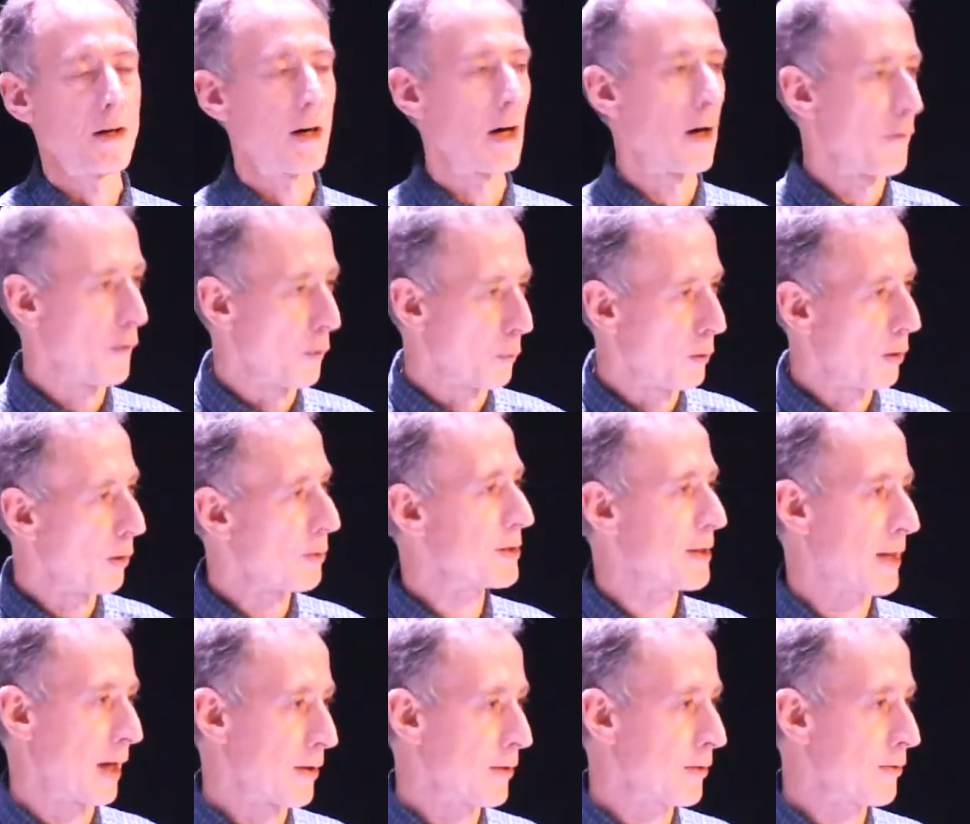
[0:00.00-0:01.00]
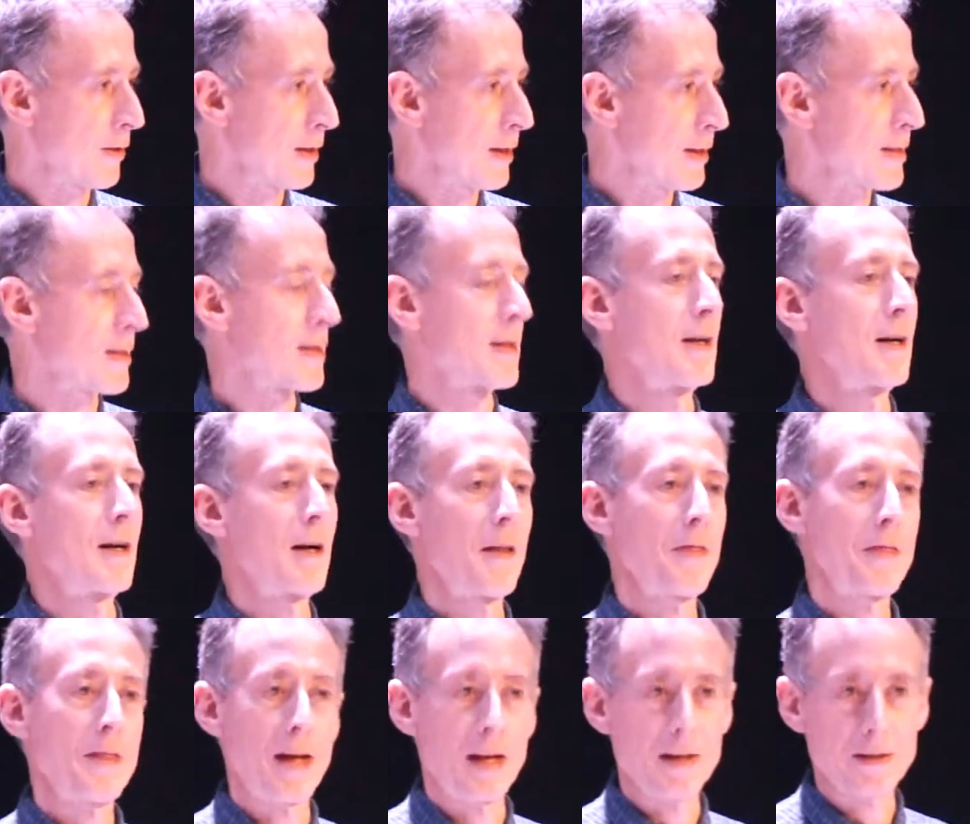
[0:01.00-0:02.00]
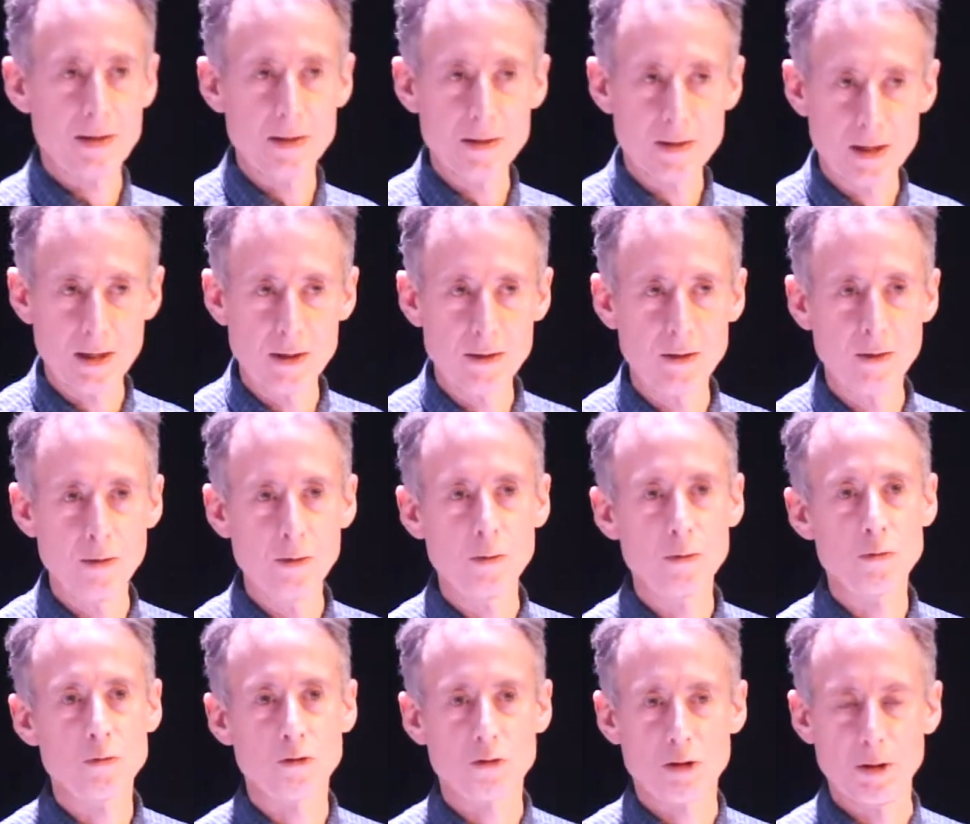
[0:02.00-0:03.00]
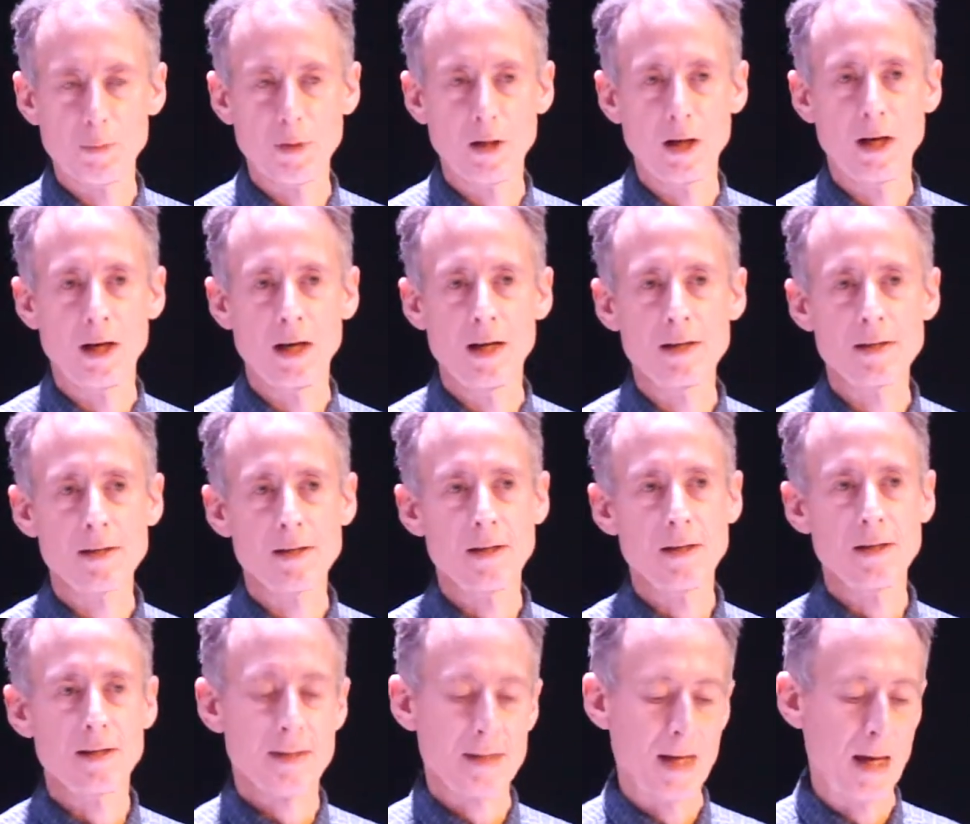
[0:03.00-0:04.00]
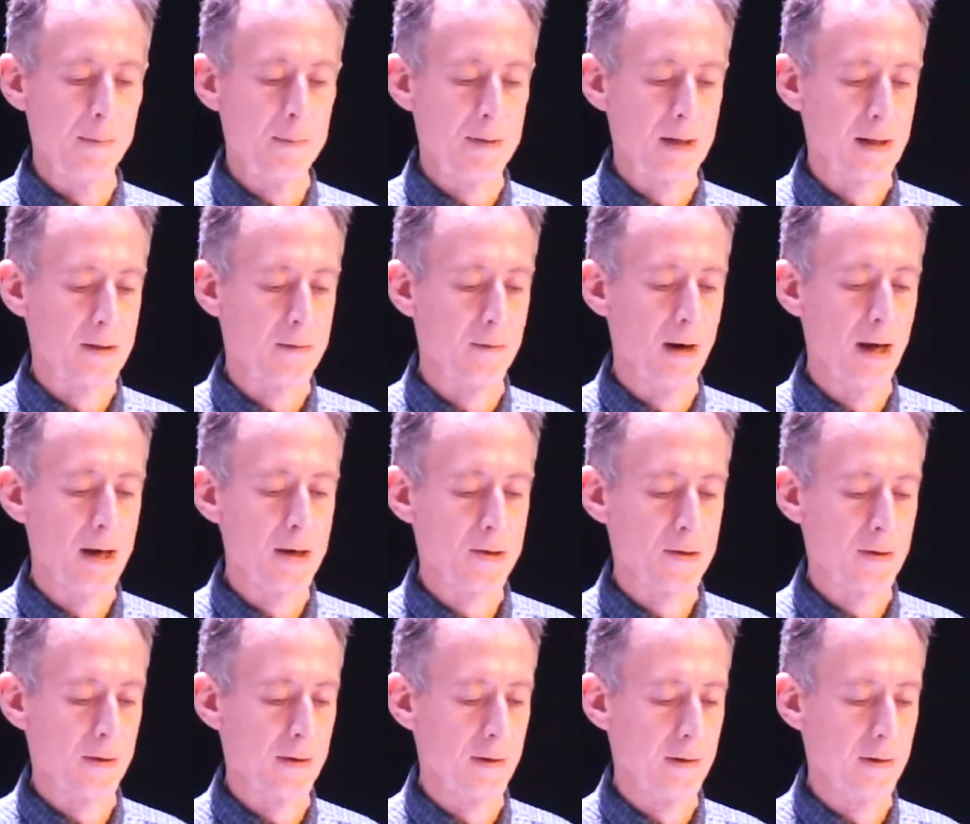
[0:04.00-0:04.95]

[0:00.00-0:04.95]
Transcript: of the world's countries that continue to criminalise same-sex relations.